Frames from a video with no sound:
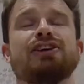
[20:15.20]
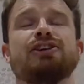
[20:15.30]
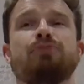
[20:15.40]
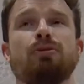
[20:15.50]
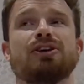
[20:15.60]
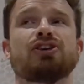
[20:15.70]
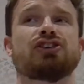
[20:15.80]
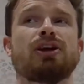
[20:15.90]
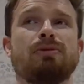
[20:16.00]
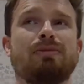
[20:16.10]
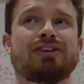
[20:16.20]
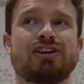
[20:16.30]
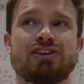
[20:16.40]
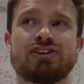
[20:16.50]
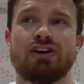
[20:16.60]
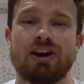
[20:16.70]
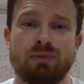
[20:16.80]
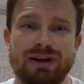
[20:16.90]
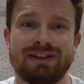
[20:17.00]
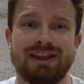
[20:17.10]
I actually probably could stomach Manchester
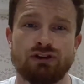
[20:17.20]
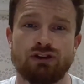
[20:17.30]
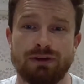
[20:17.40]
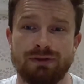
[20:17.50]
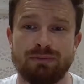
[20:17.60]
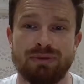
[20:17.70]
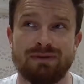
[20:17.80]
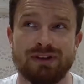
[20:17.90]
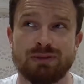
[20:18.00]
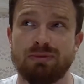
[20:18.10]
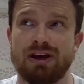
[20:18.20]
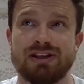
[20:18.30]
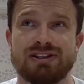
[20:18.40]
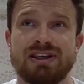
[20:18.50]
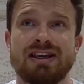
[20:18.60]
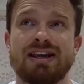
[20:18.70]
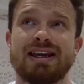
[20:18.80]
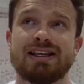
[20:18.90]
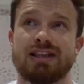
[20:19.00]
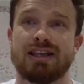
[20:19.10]
United winning that trophy, but if it's Spurs,
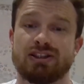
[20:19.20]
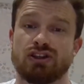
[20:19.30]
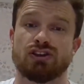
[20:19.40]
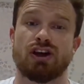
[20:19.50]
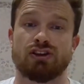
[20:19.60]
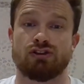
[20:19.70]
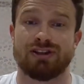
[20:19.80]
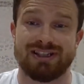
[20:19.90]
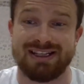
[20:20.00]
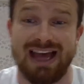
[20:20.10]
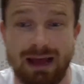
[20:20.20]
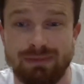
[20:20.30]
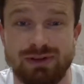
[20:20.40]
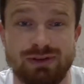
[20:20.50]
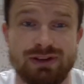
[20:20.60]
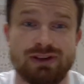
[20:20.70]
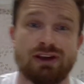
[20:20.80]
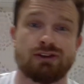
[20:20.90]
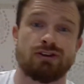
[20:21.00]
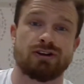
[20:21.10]
it's disastrous. It's absolutely
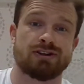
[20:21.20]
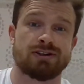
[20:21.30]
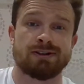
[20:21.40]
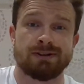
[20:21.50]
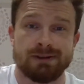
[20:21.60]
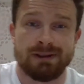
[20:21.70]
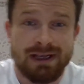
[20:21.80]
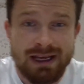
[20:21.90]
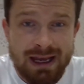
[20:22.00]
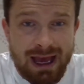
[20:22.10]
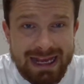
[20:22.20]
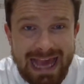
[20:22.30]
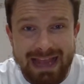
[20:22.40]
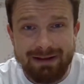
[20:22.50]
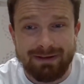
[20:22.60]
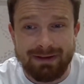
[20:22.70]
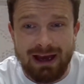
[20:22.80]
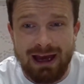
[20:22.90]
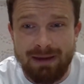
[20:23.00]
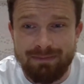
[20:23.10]
disastrous. Okay,
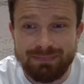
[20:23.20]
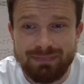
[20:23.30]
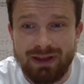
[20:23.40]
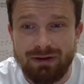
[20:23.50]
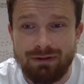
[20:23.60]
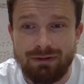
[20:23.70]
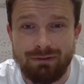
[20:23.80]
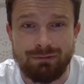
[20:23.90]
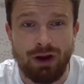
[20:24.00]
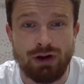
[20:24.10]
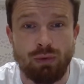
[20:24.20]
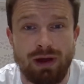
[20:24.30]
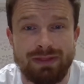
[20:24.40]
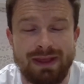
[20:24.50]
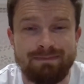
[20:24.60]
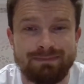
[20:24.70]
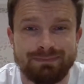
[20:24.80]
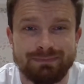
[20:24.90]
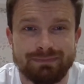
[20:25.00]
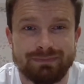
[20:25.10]
final one then.